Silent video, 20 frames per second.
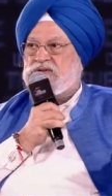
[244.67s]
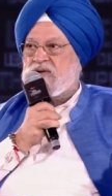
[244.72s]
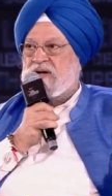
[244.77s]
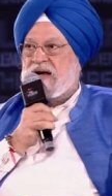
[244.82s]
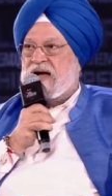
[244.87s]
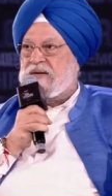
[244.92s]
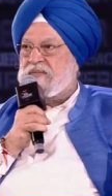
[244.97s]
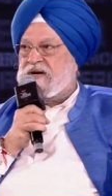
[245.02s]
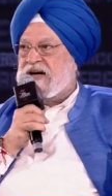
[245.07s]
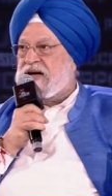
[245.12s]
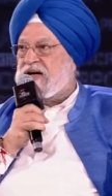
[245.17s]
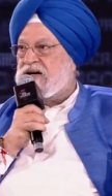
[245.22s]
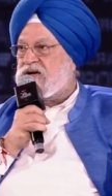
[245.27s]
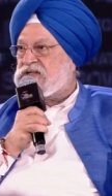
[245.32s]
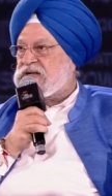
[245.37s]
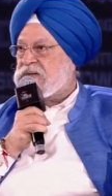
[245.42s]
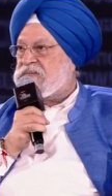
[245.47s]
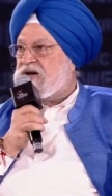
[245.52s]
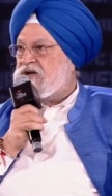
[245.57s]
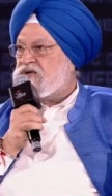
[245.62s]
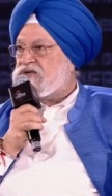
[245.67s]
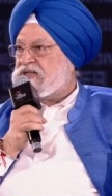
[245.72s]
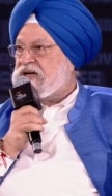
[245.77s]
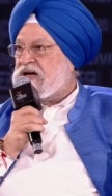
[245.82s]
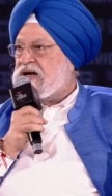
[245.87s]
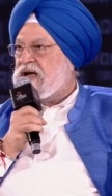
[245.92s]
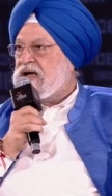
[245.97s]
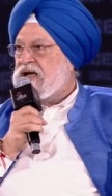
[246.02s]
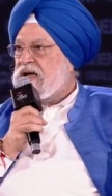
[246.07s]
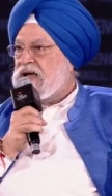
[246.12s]
Gunnar Myrdal or somebody who
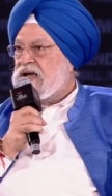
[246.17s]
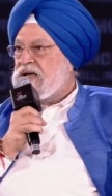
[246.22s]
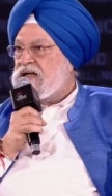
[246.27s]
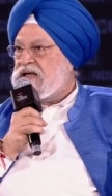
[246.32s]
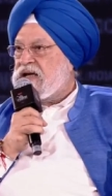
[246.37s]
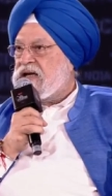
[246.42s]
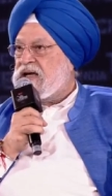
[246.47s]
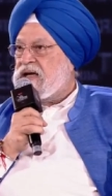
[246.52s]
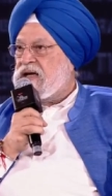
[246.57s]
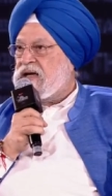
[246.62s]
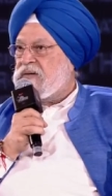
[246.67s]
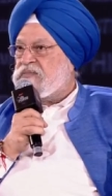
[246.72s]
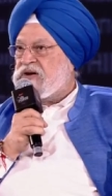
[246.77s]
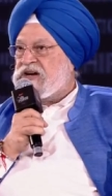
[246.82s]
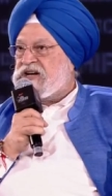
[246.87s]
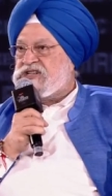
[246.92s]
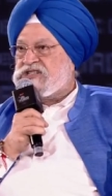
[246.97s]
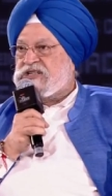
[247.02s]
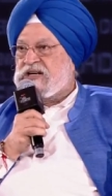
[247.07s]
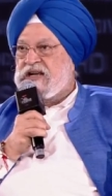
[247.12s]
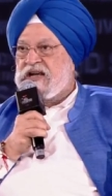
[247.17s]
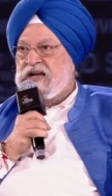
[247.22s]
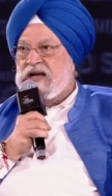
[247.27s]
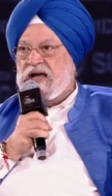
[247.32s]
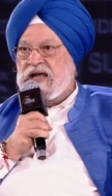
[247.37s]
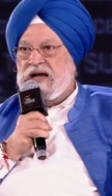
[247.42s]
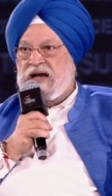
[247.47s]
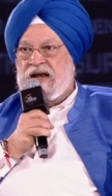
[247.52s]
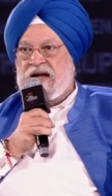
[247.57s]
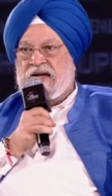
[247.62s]
said the British
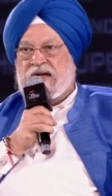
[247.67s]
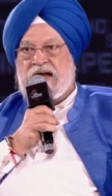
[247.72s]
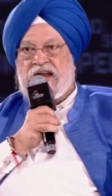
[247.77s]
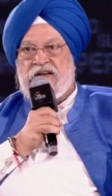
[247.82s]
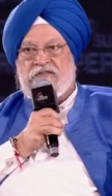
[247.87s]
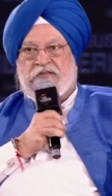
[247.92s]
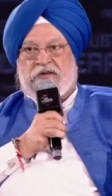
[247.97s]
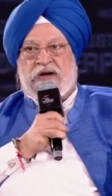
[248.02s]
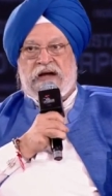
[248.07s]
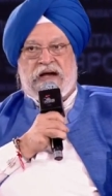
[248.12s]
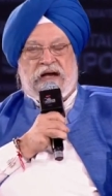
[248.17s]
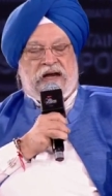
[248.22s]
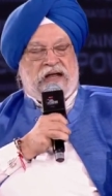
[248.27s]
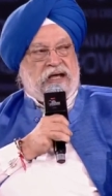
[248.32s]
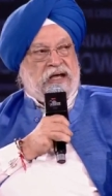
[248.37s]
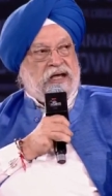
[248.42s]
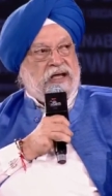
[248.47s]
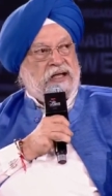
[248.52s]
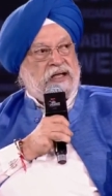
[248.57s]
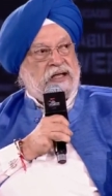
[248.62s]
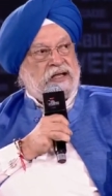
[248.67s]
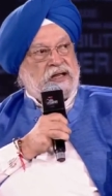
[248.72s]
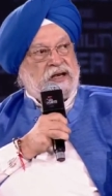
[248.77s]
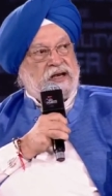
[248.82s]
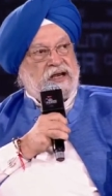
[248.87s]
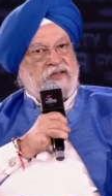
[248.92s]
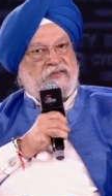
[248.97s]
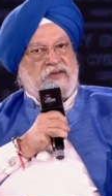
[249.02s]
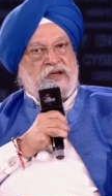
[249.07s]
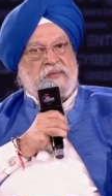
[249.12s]
elite left India,
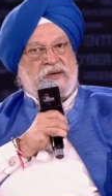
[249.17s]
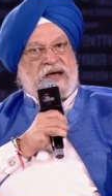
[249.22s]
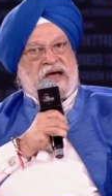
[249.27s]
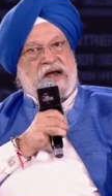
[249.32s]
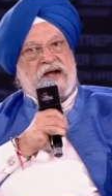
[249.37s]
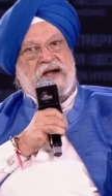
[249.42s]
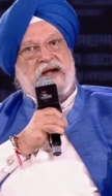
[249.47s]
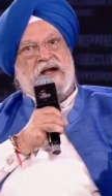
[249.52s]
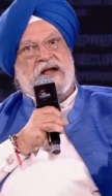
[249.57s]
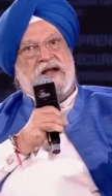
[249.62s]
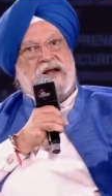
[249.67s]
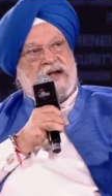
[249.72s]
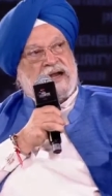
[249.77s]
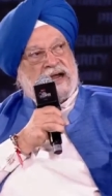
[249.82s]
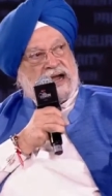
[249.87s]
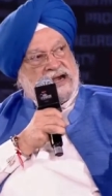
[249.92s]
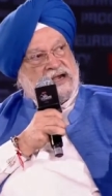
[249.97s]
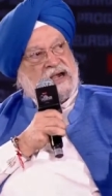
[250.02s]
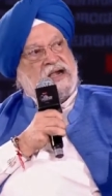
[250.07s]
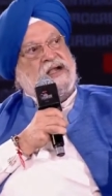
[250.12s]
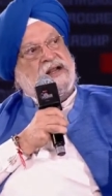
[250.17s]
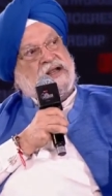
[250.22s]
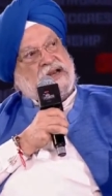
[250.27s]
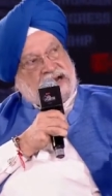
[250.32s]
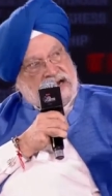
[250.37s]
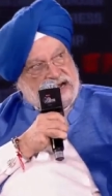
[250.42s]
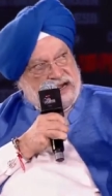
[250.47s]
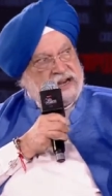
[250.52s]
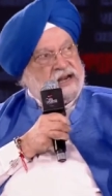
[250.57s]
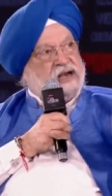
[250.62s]
leaving behind an
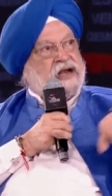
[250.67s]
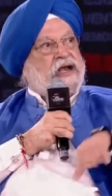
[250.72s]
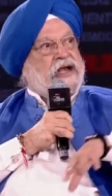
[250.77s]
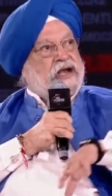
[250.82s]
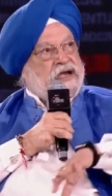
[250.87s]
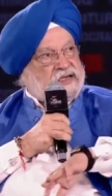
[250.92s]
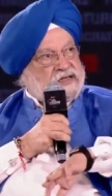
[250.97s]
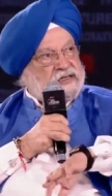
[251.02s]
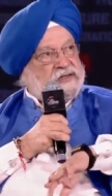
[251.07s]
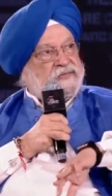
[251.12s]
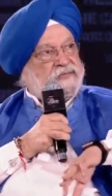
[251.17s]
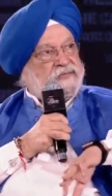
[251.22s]
identical Indian elite.